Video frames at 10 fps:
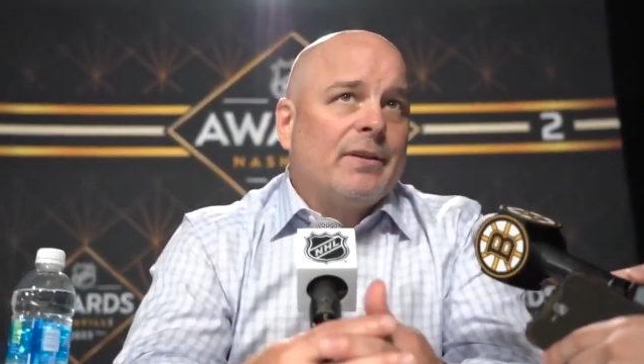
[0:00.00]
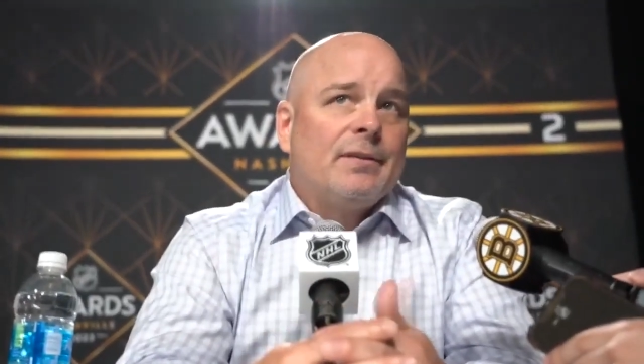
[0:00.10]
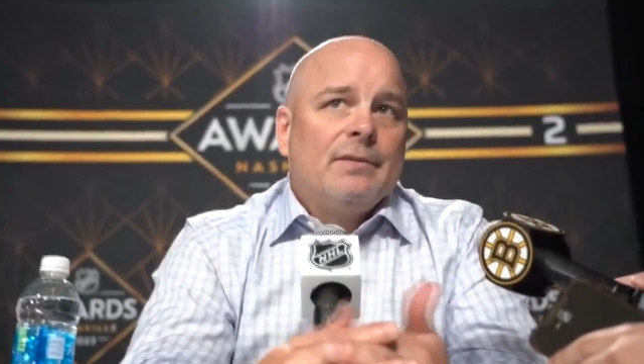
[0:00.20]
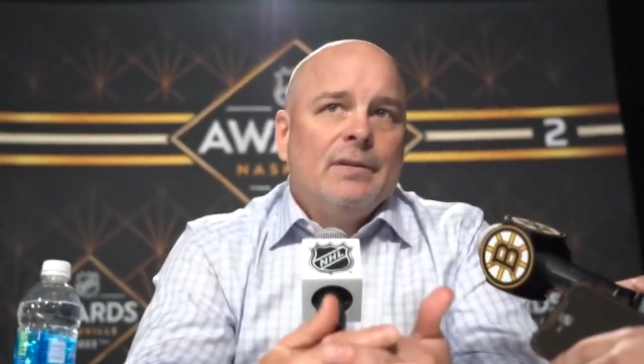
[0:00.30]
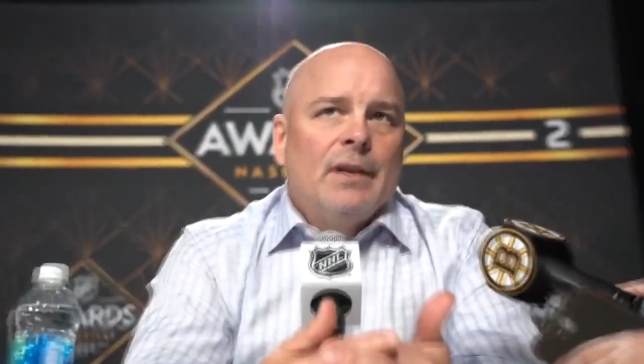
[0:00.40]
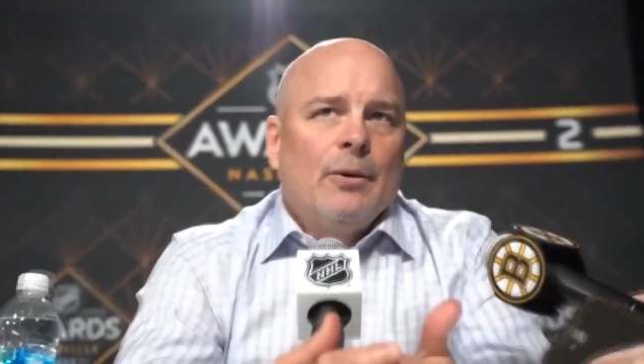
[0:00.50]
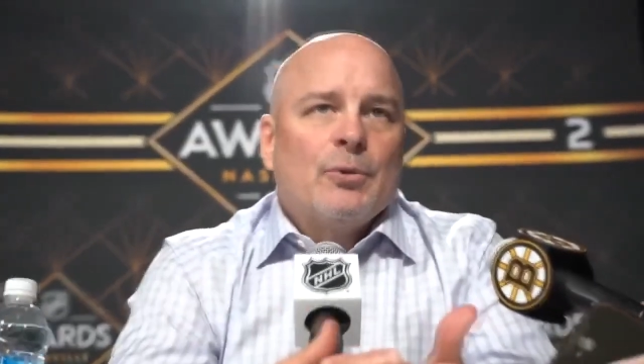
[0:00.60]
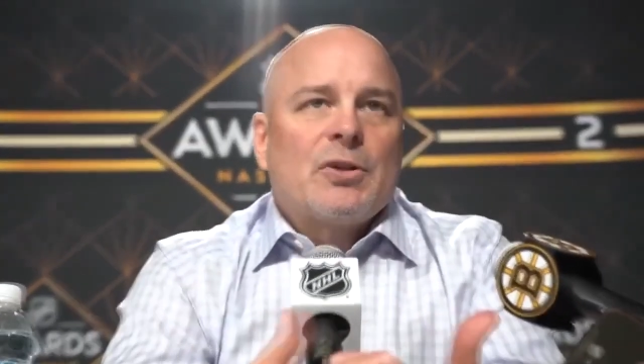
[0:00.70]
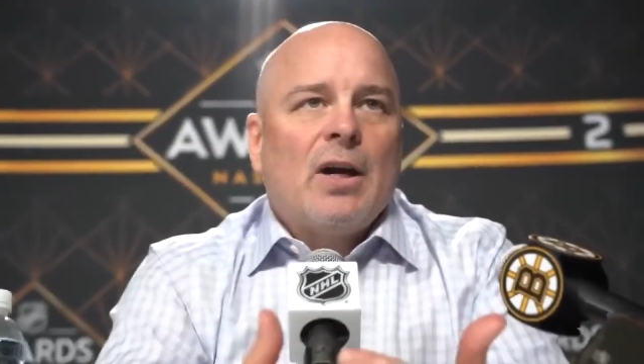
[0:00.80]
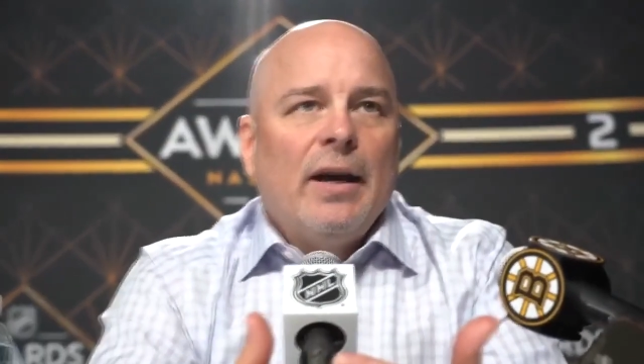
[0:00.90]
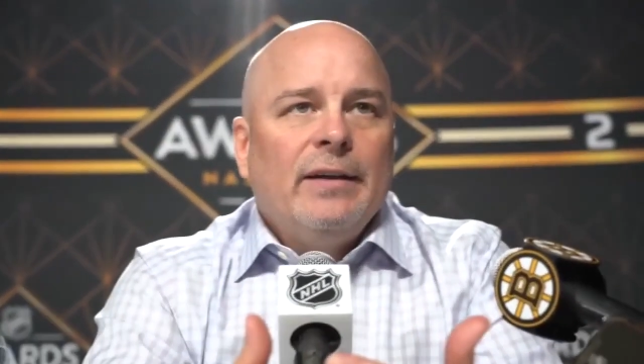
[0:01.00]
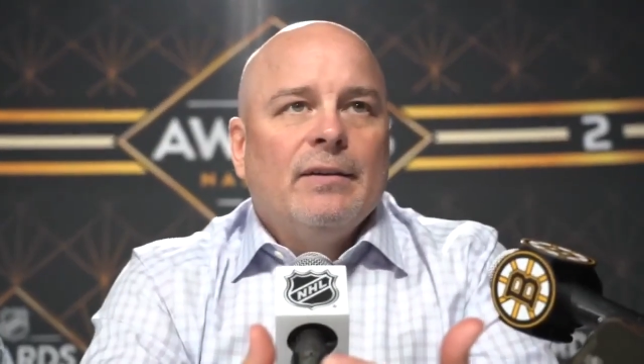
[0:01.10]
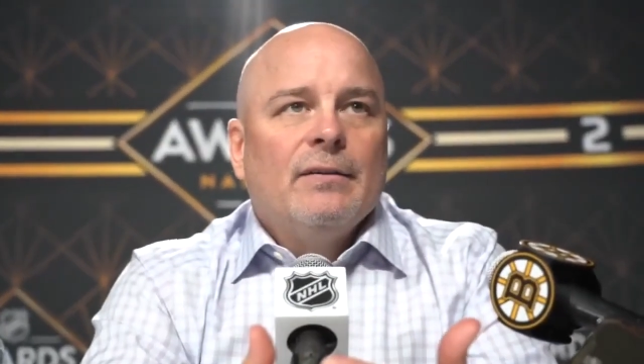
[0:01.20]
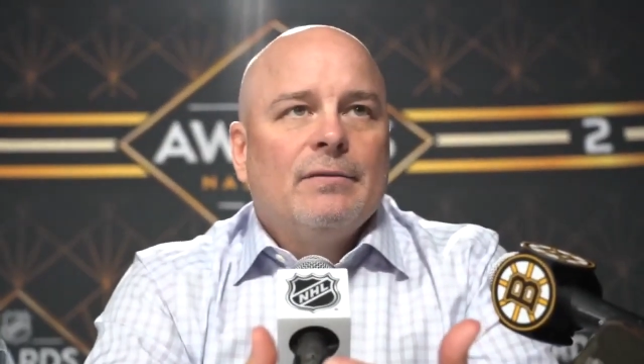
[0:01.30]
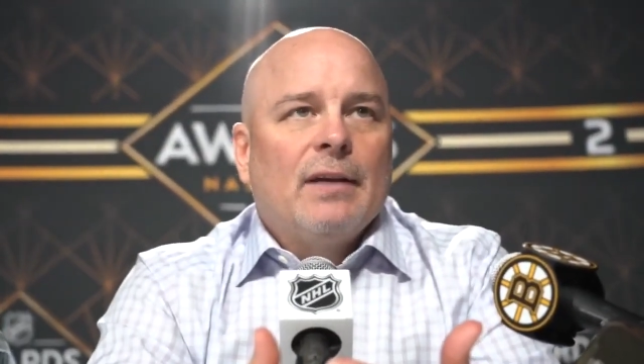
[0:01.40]
It was kind
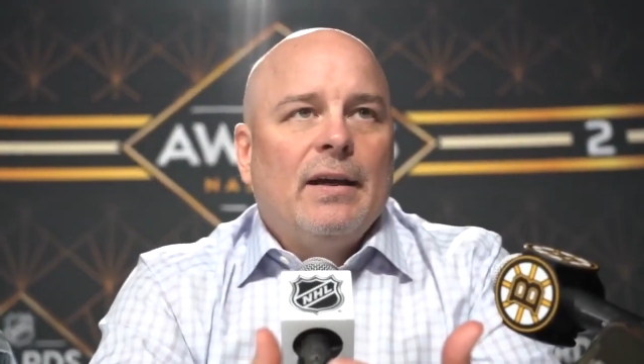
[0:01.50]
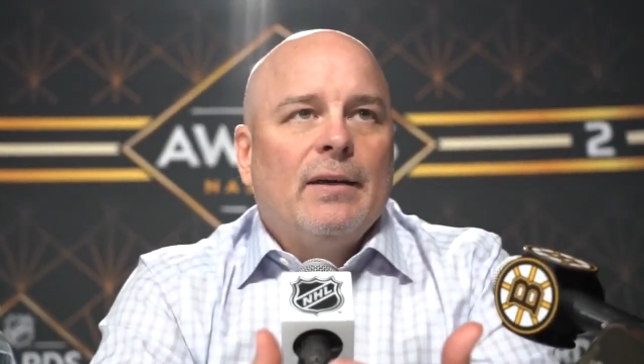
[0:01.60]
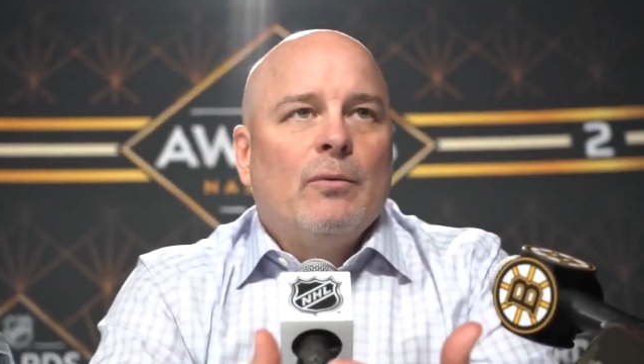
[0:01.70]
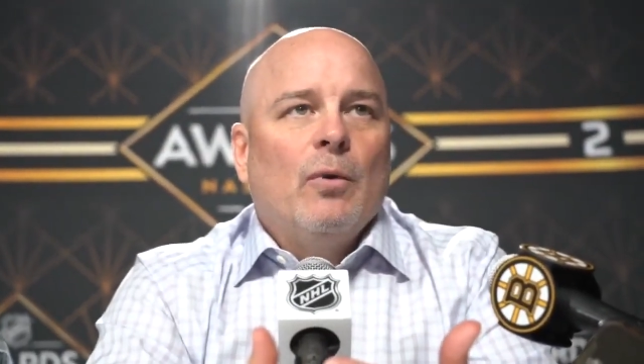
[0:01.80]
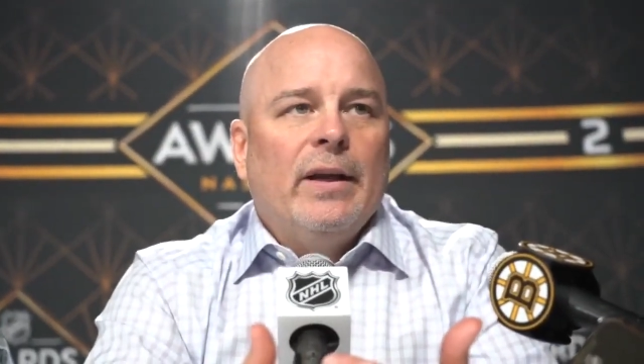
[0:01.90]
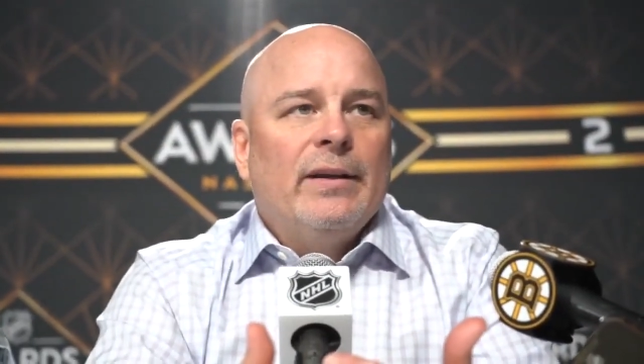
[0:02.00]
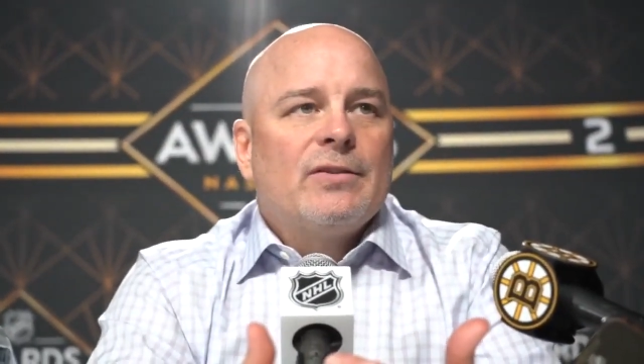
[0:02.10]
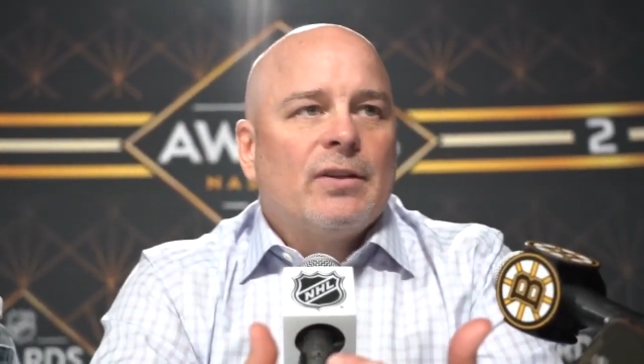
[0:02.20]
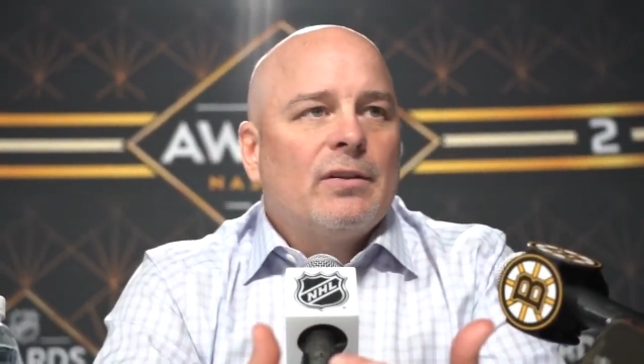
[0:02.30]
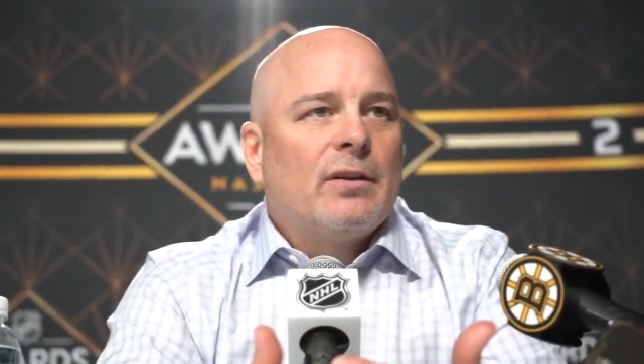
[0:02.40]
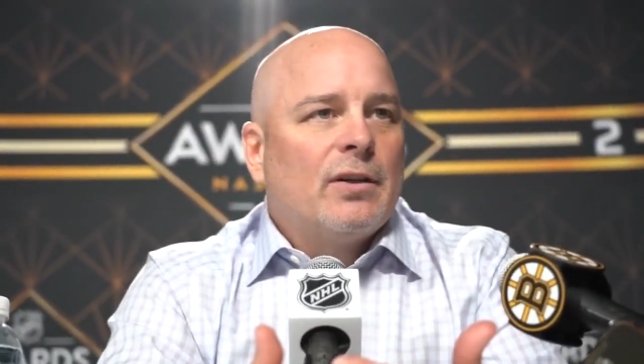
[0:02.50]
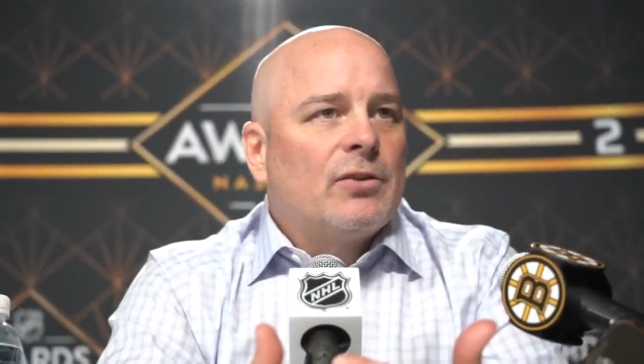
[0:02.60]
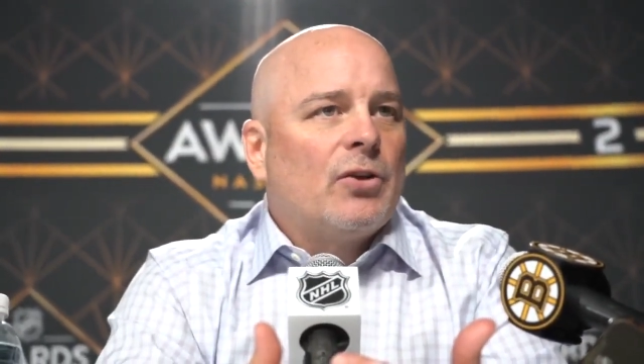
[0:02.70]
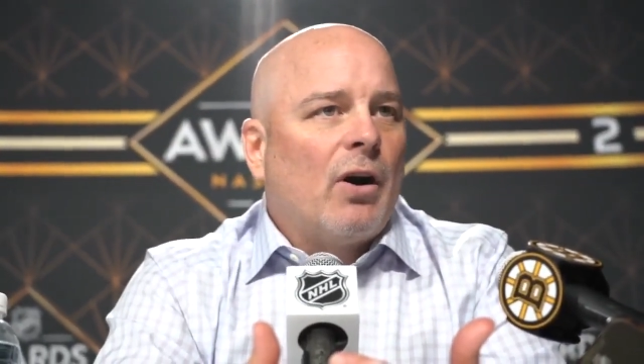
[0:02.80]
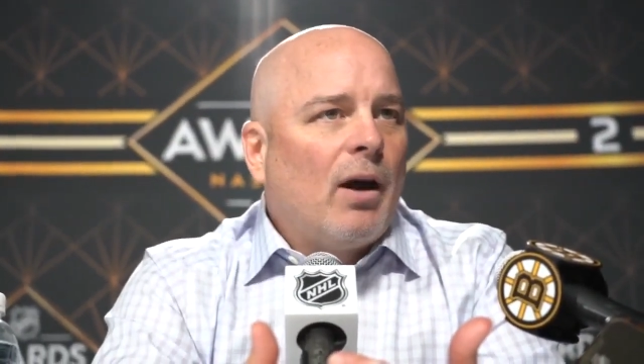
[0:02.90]
of like, when is it going
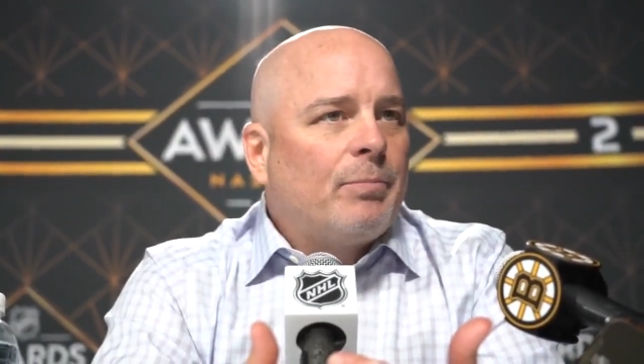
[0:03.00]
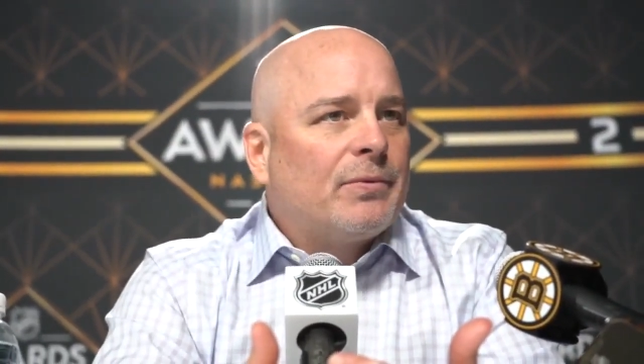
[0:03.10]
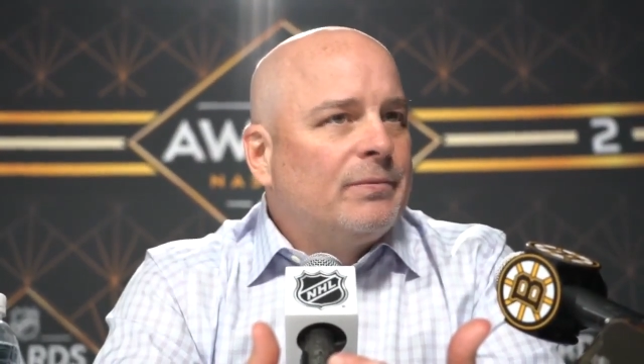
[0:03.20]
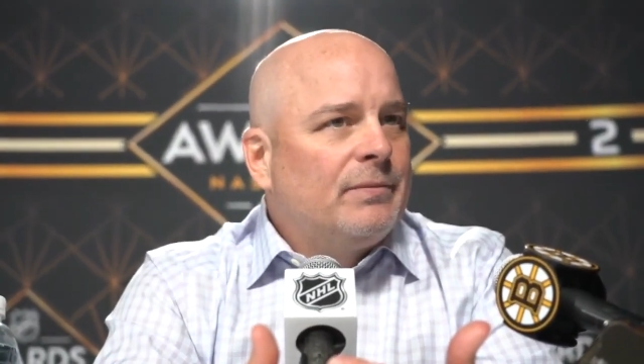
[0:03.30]
to drop?